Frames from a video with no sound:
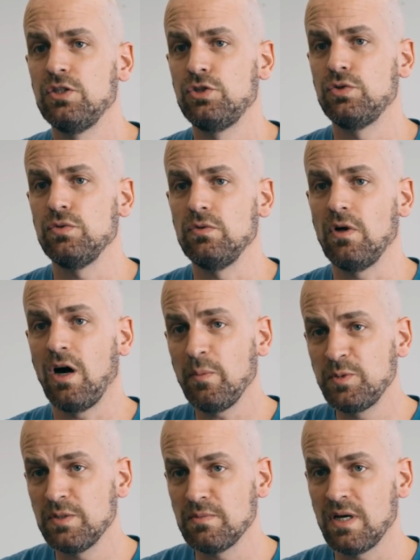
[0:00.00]
to
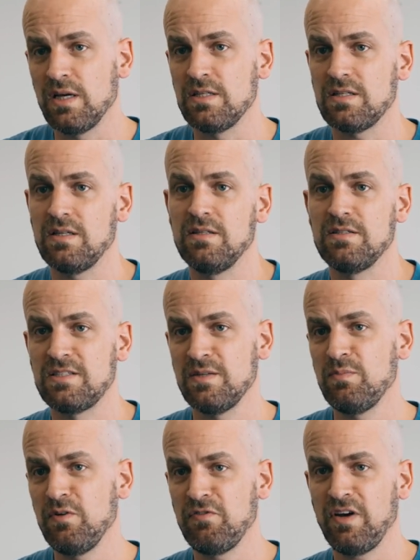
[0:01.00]
optimize and
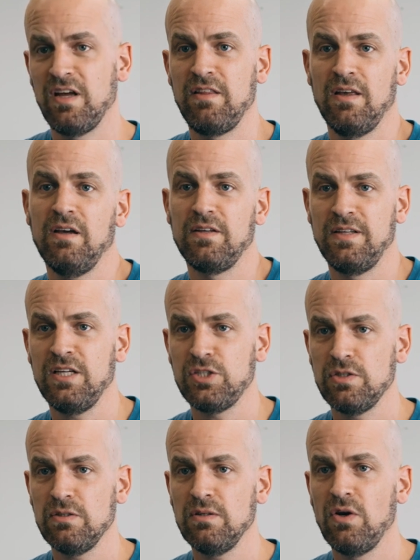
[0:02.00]
simplify the
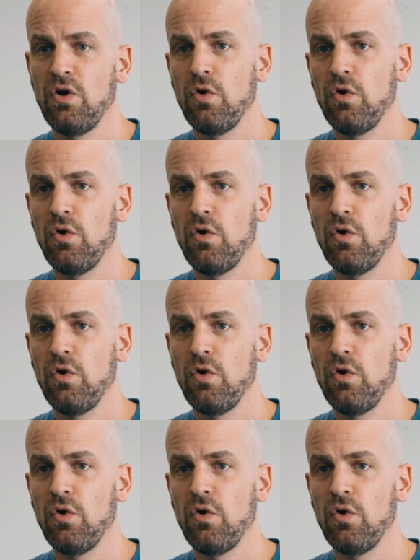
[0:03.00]
architecture